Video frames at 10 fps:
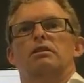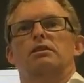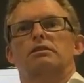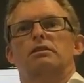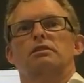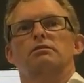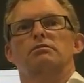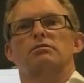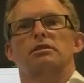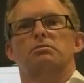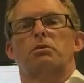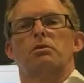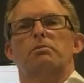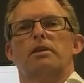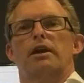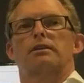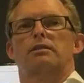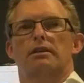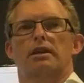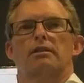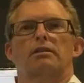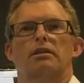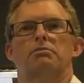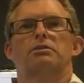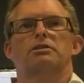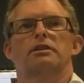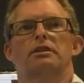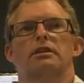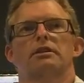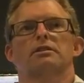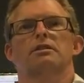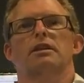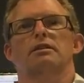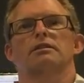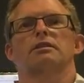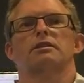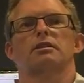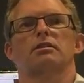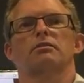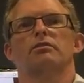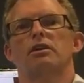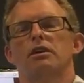listening. It's probably a bit hard. Again, I appreciate the understanding the detail of